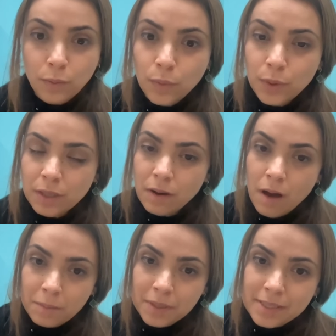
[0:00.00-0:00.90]
We would
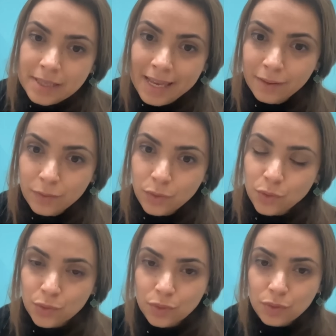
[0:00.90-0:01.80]
not be saying
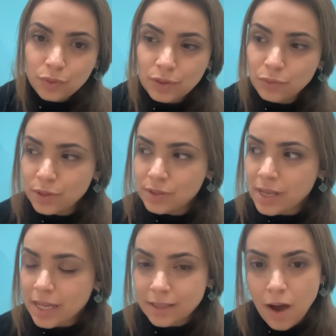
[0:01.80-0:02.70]
the truth if we
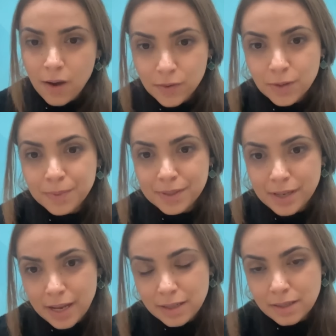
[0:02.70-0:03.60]
said that
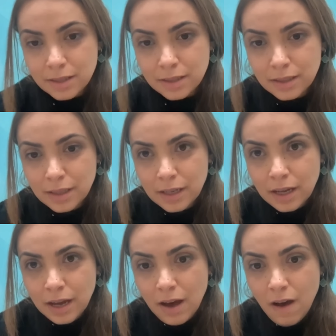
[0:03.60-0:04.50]
100%
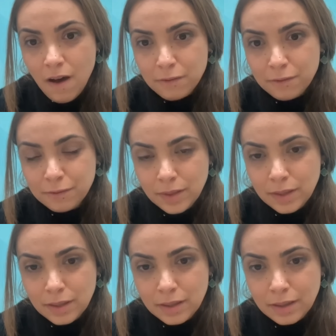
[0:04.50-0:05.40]
of
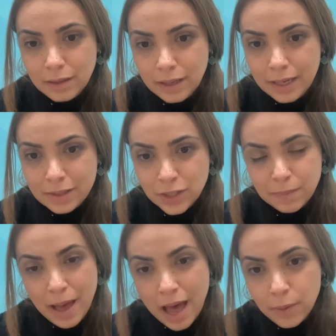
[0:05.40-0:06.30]
the
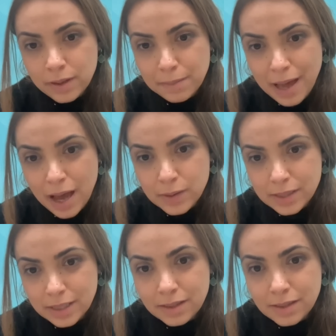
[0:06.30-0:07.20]
electric power that
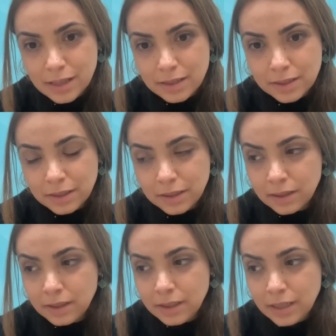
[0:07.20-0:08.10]
powers data center
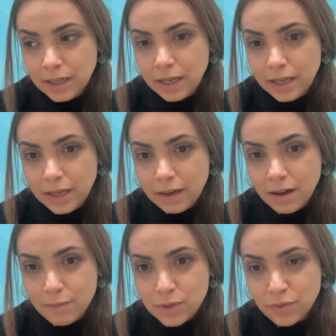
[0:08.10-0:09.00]

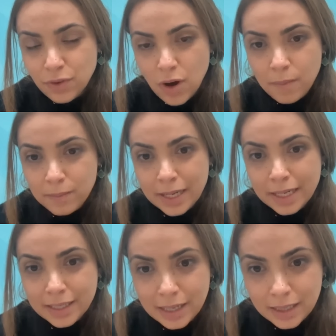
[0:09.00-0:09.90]
comes from
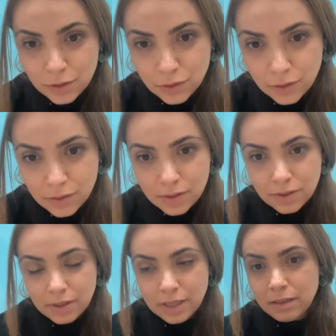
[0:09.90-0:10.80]
clean
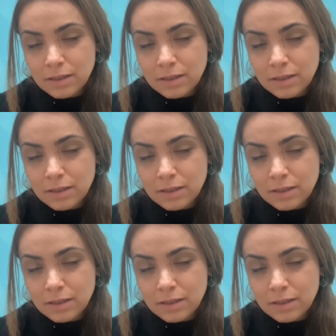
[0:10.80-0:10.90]
electrons.